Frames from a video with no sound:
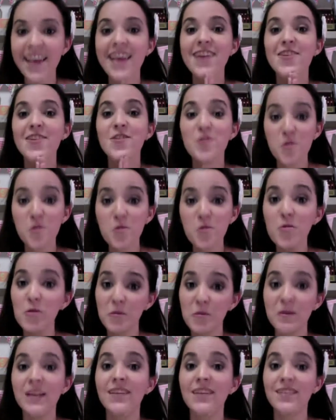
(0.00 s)
you will
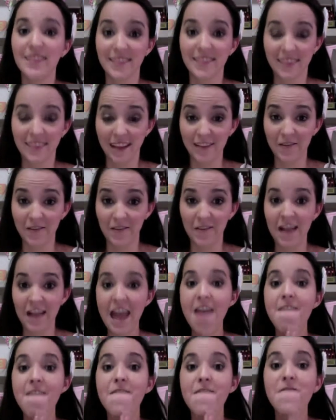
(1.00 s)
be successful.
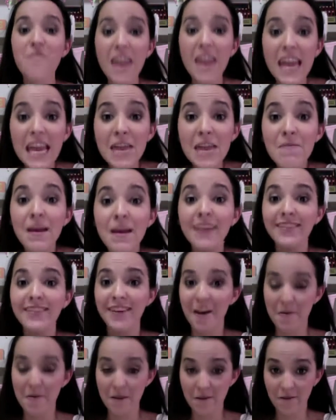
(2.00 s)
Fame is
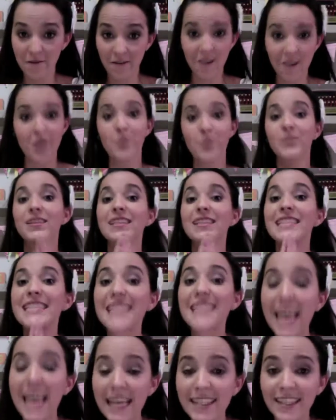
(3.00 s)
coming for you,
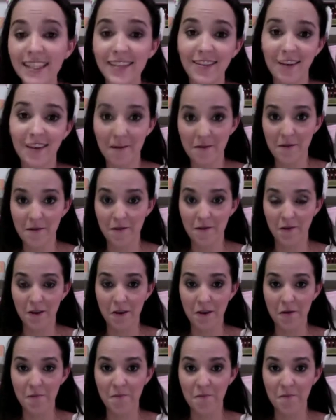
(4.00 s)
success is coming for you.